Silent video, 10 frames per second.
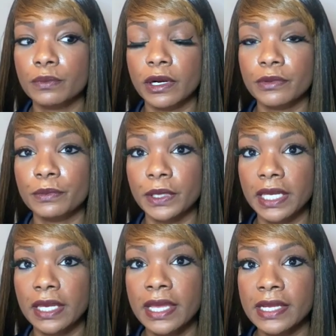
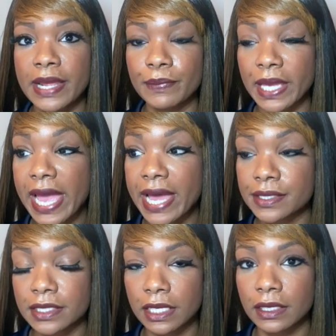probably be
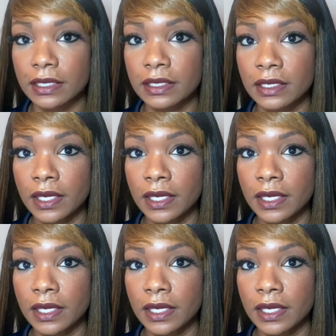asking,